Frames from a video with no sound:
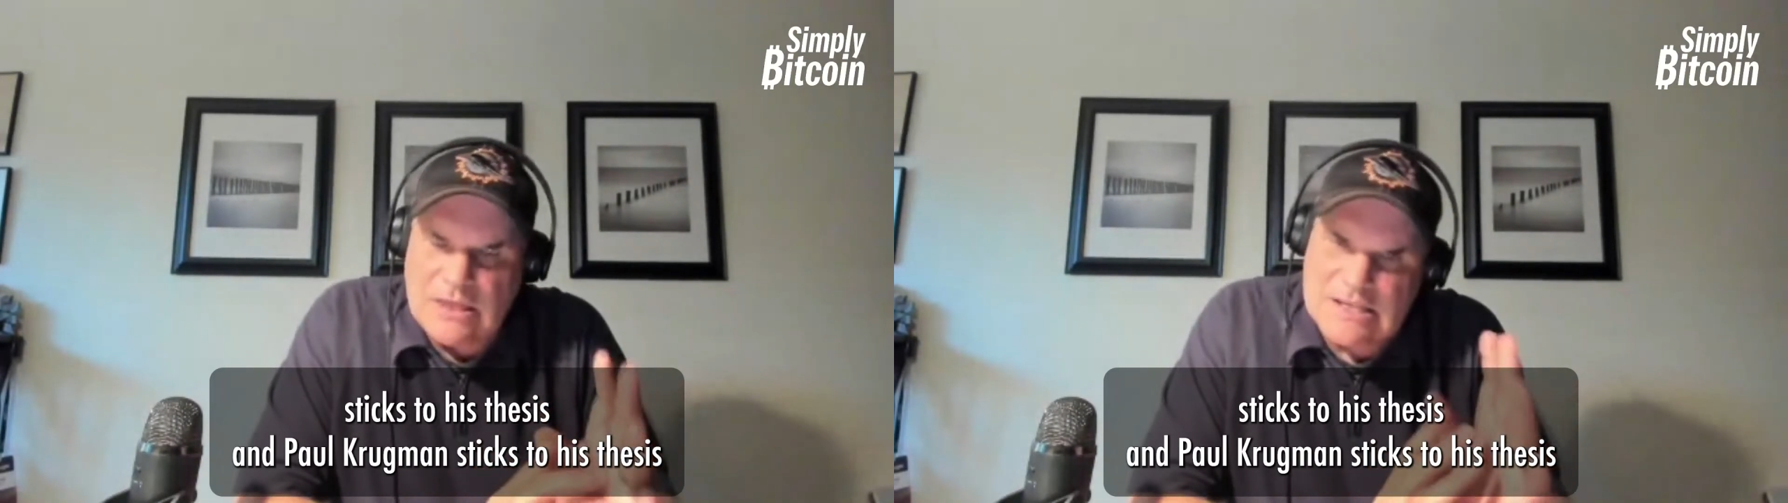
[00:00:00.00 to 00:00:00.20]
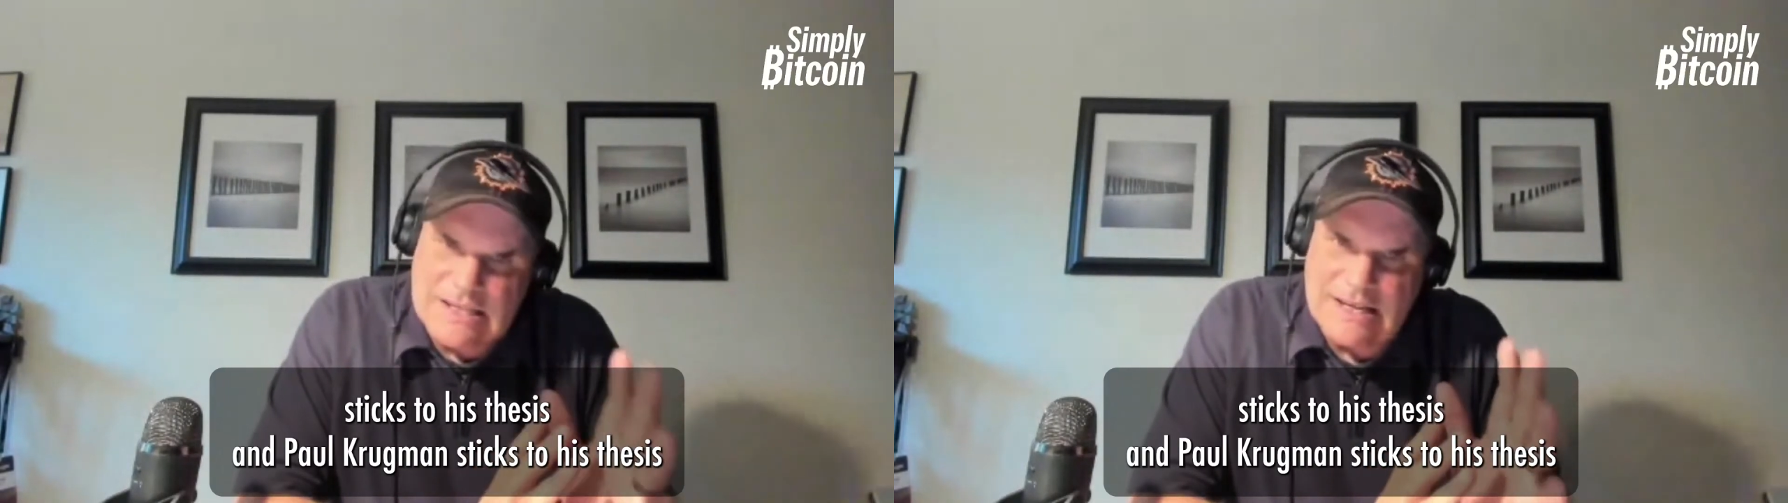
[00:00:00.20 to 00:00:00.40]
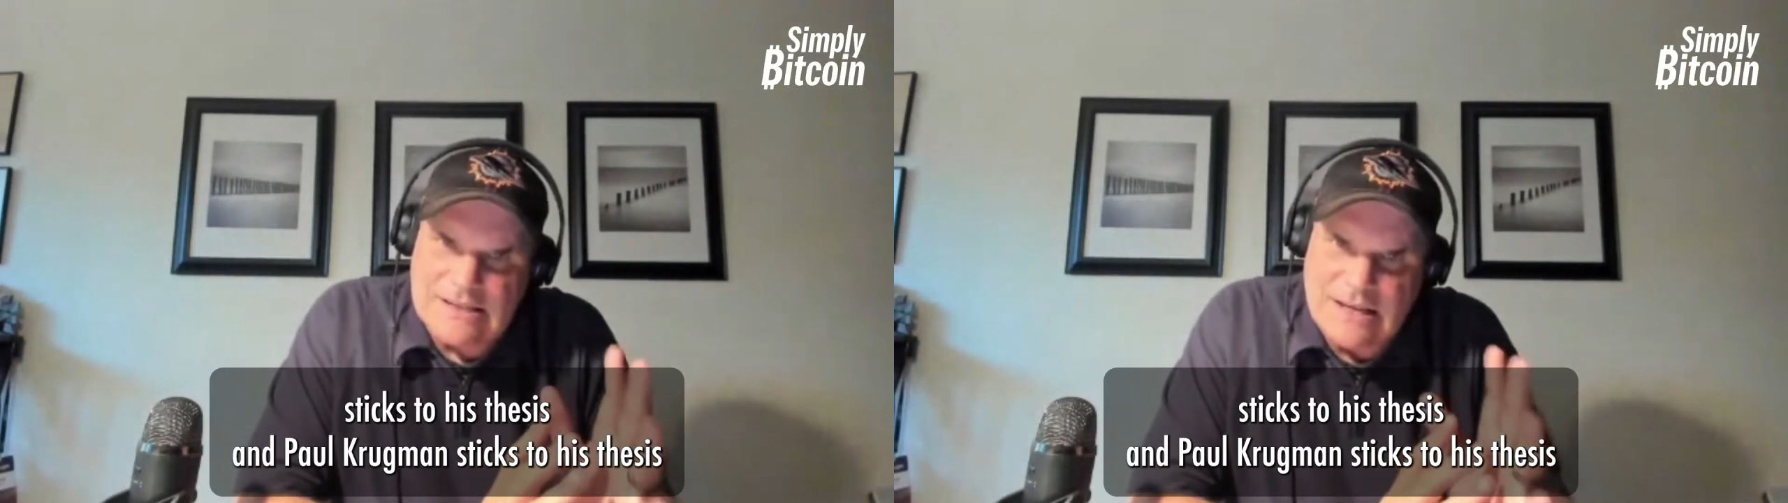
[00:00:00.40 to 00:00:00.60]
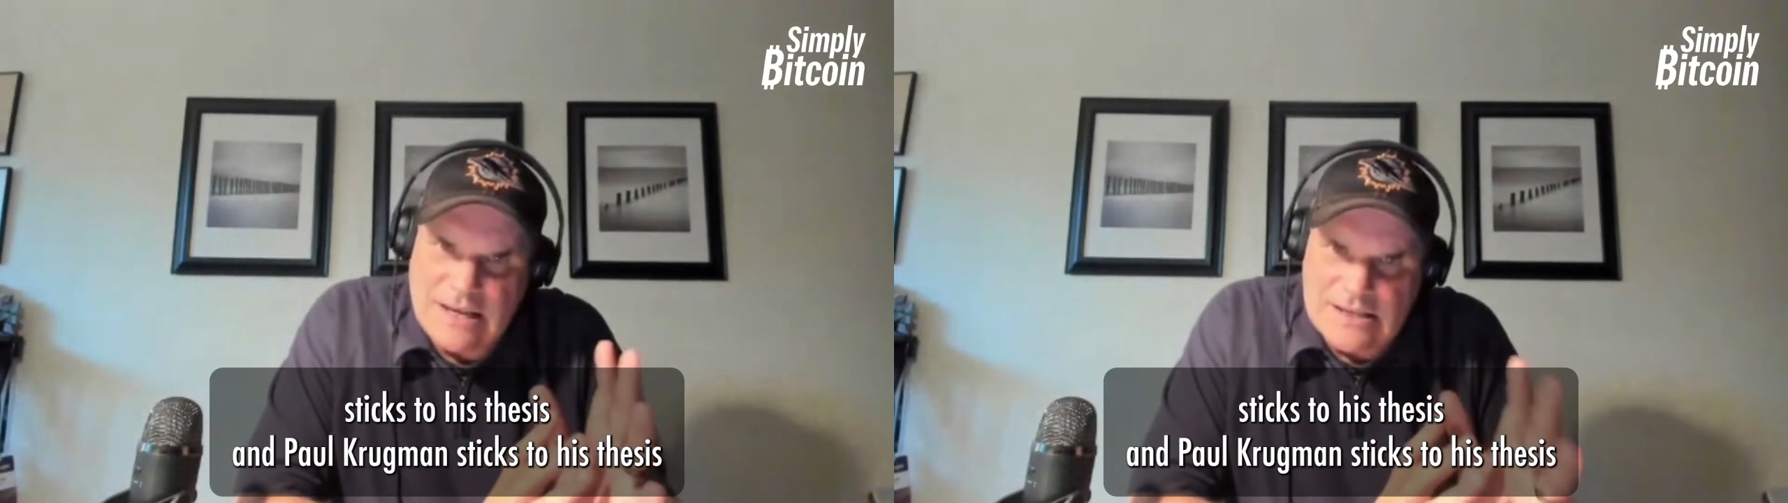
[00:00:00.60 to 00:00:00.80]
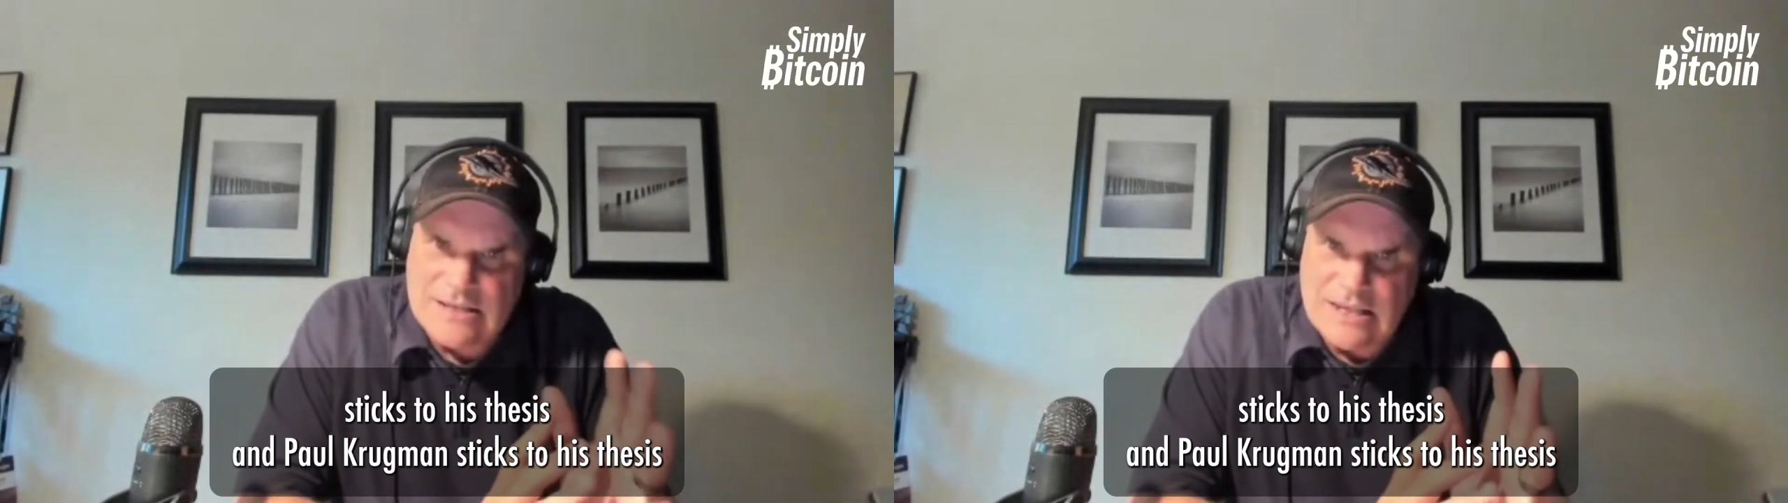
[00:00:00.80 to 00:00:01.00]
sticks to
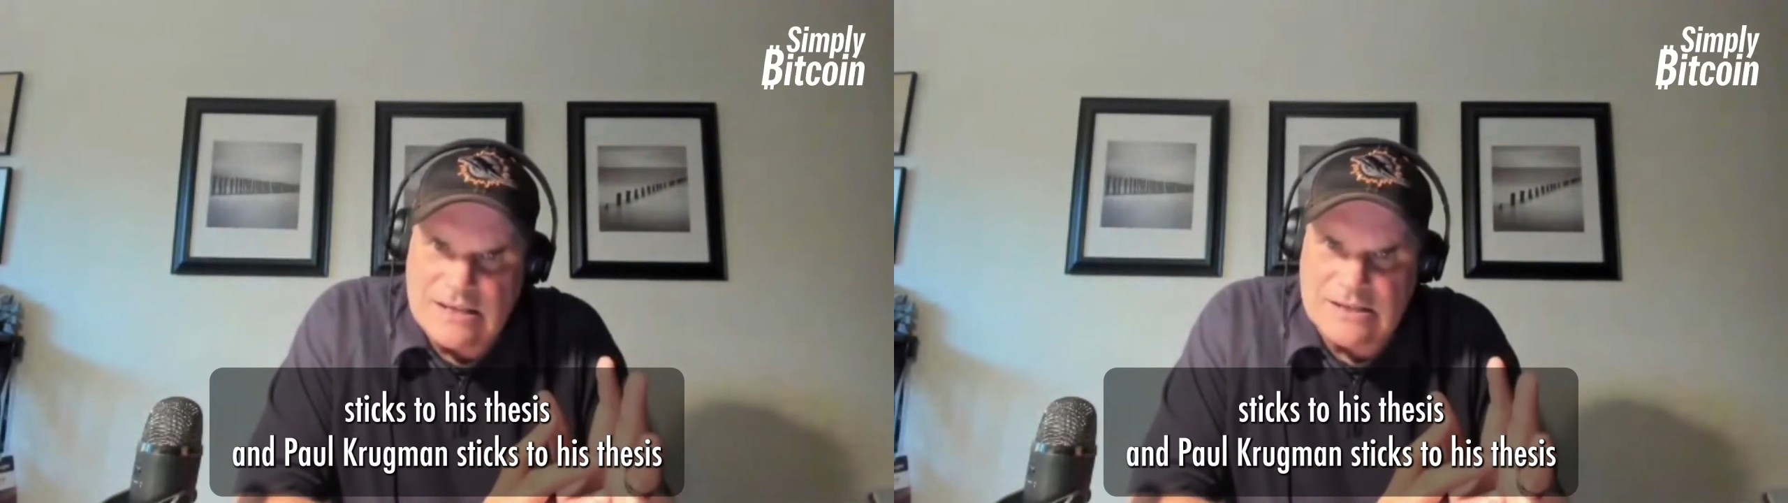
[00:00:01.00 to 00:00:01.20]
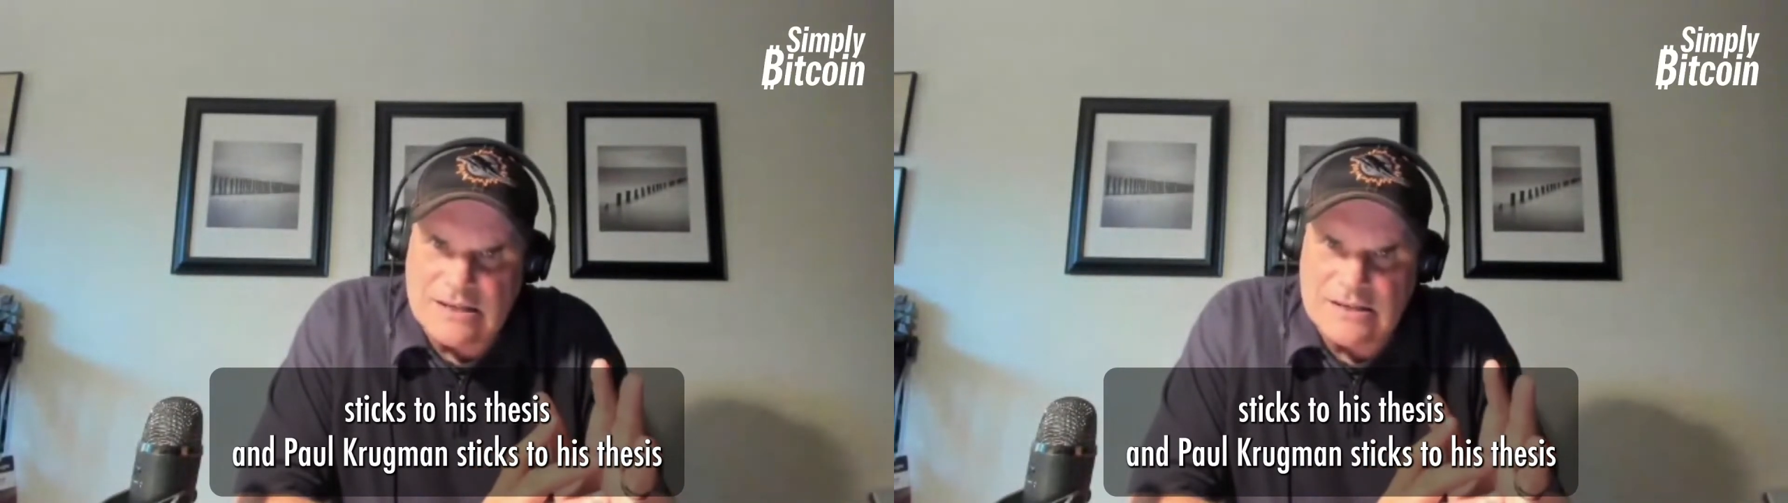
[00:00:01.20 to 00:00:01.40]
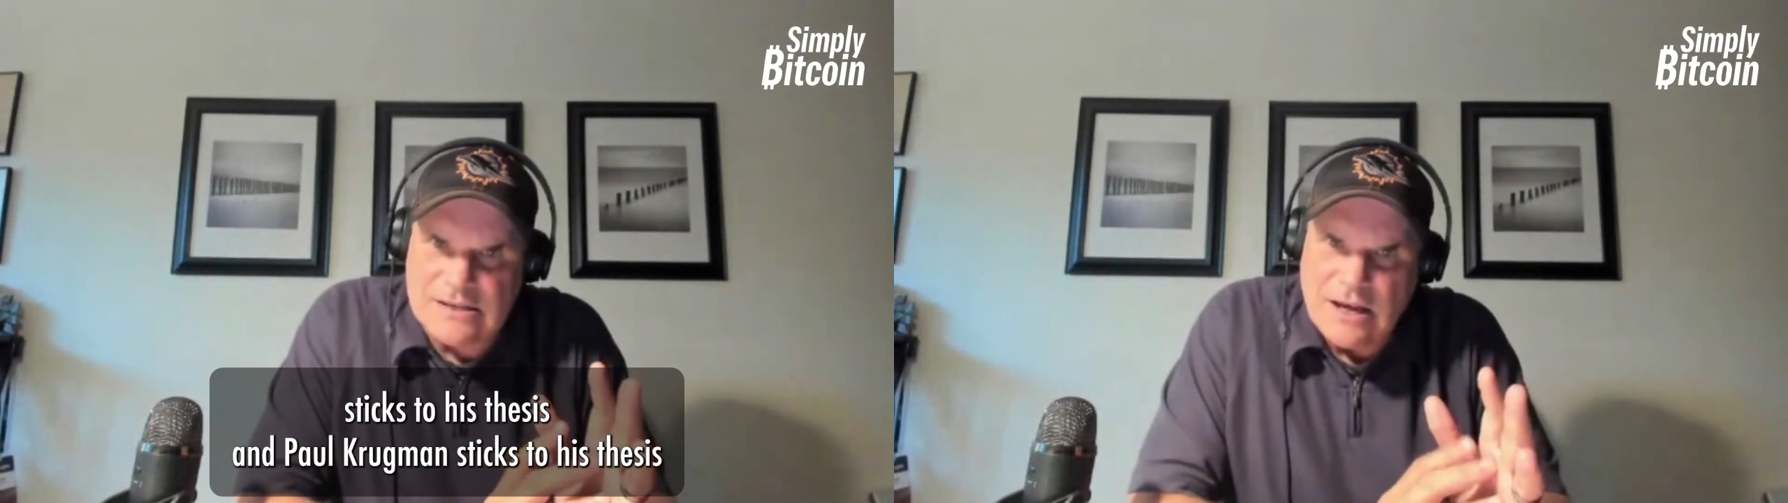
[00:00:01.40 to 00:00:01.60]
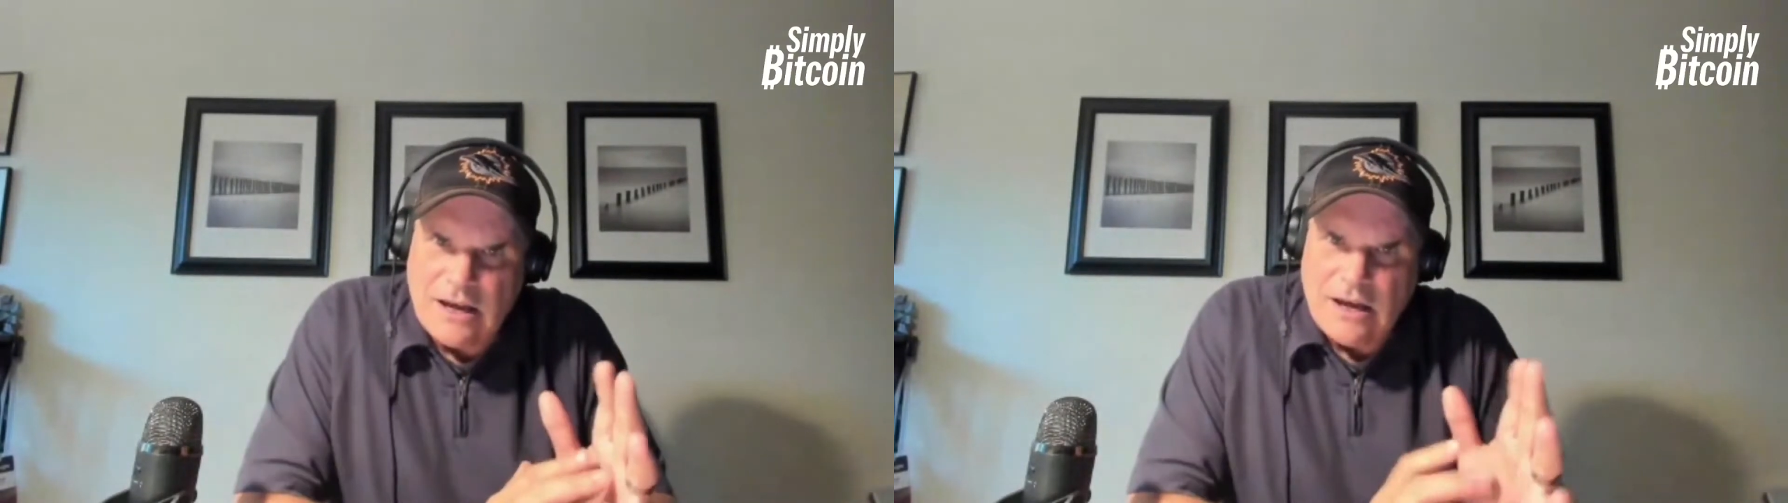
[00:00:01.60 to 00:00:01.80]
his thesis